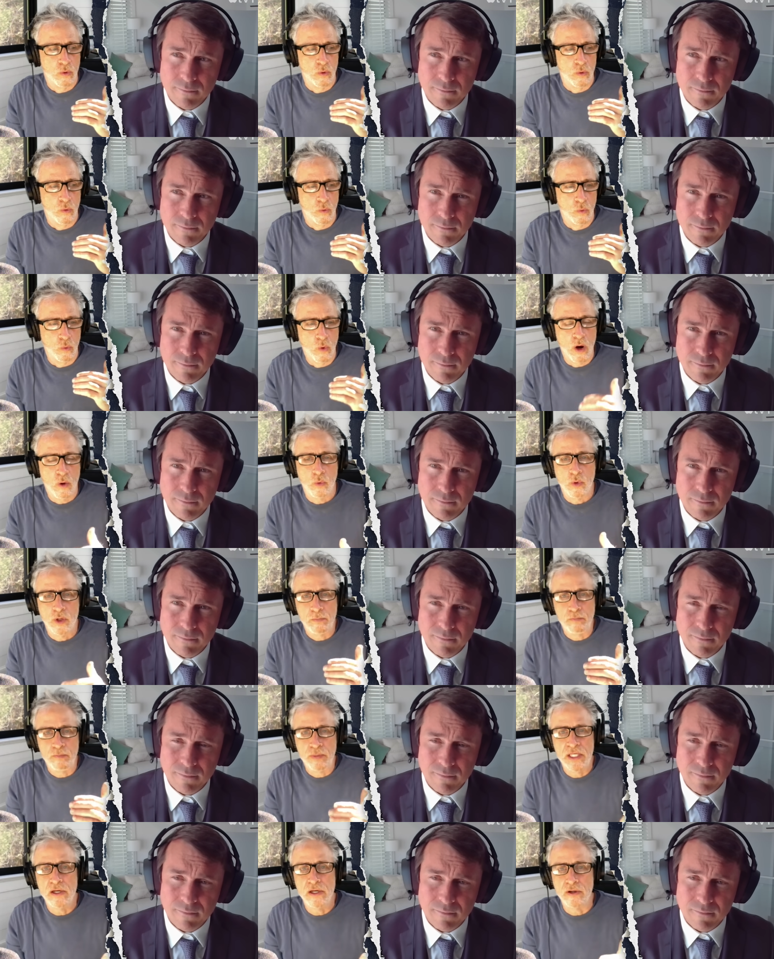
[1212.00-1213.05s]
Speaker 1: what would
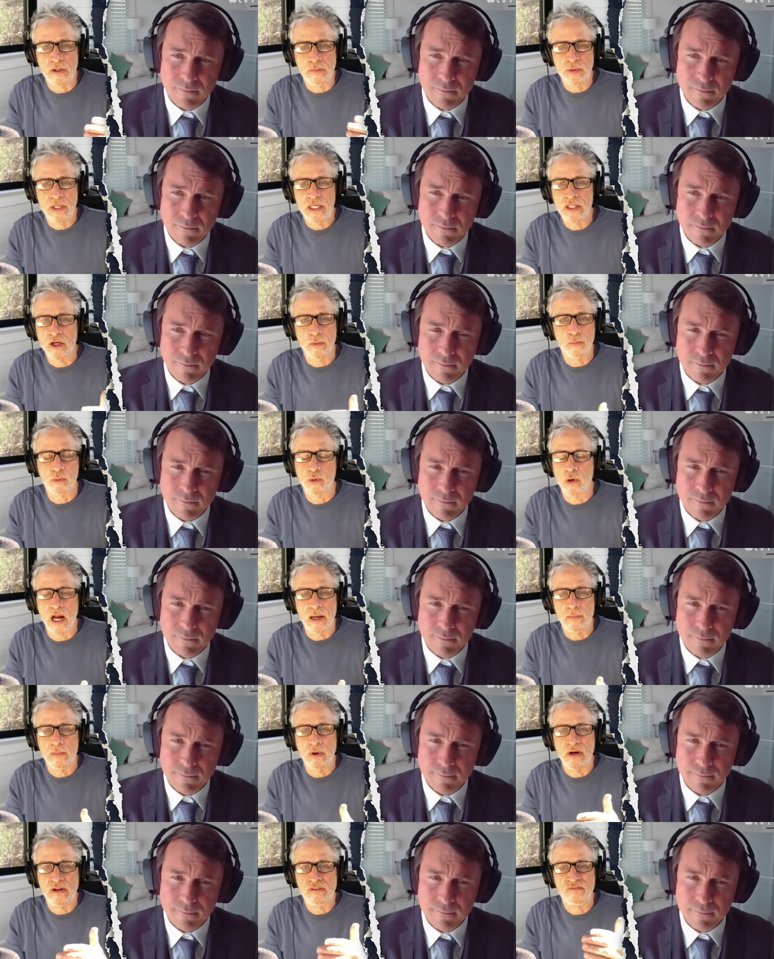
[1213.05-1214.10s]
appear to be their
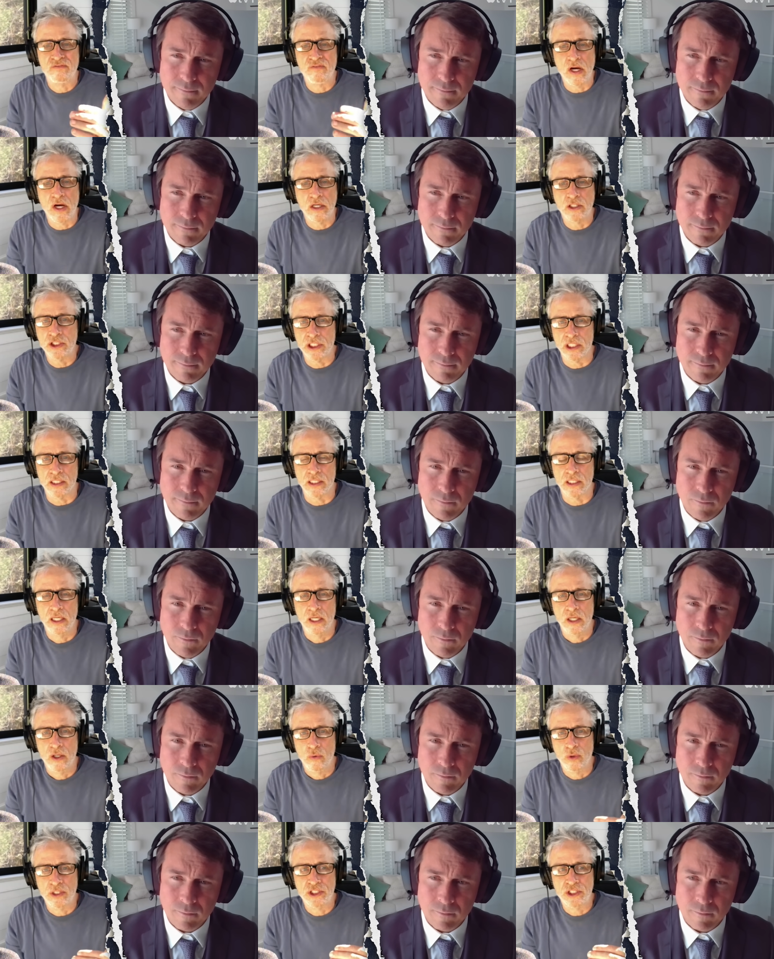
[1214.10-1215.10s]
primary function which